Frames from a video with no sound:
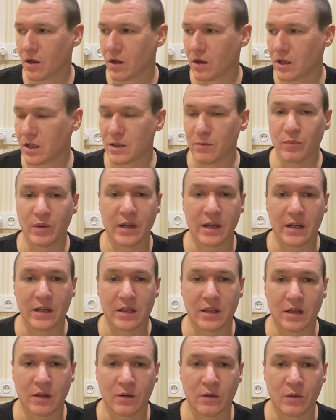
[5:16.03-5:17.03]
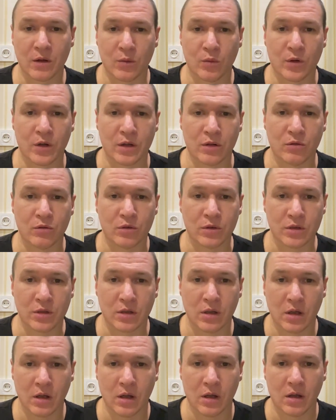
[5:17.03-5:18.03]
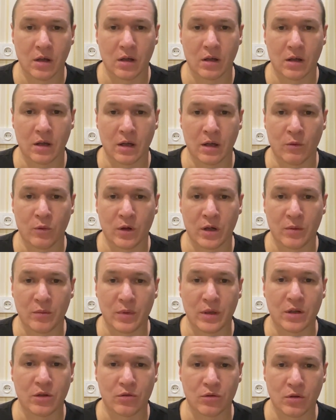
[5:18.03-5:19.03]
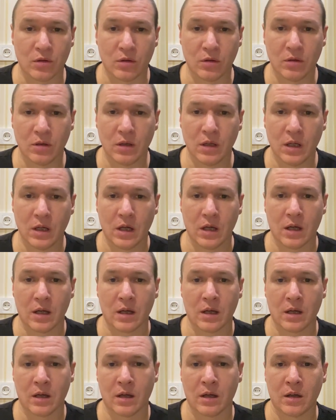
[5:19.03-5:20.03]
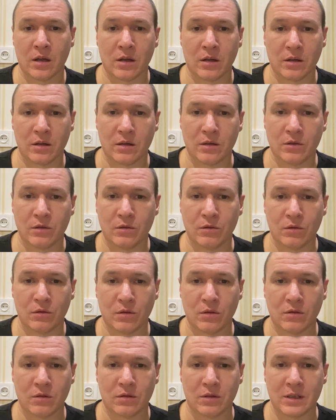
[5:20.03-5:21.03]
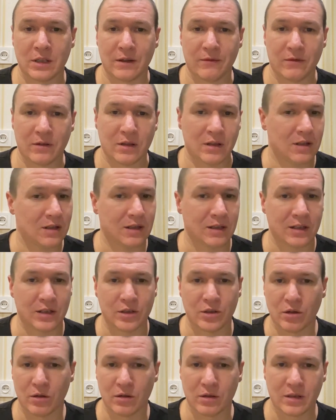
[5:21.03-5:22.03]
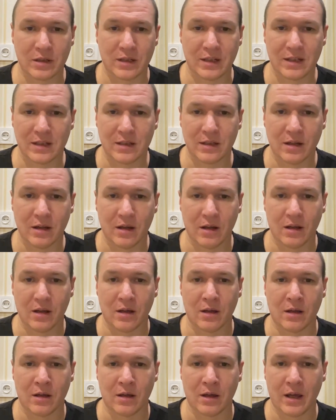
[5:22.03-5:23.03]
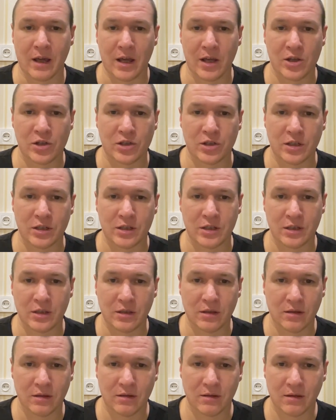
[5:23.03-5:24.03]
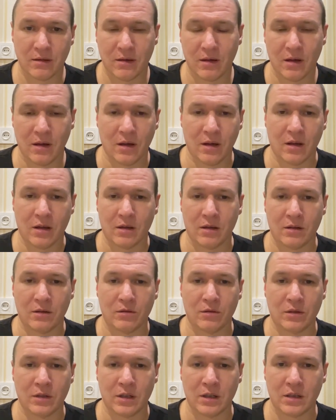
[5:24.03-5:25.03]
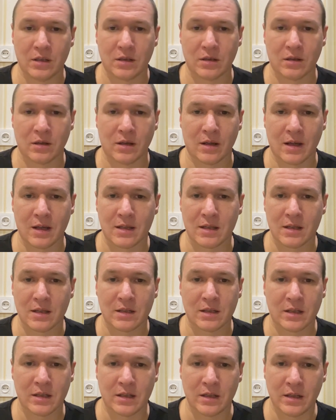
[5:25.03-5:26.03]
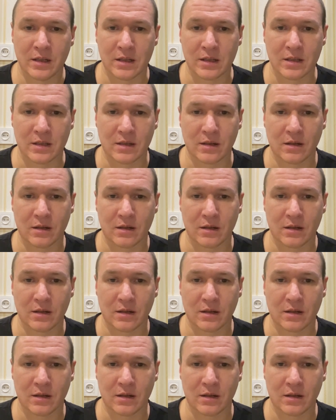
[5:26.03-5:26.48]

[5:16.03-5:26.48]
playing a very good, a very big role. You definitely don't need HDD. You need SSD disk.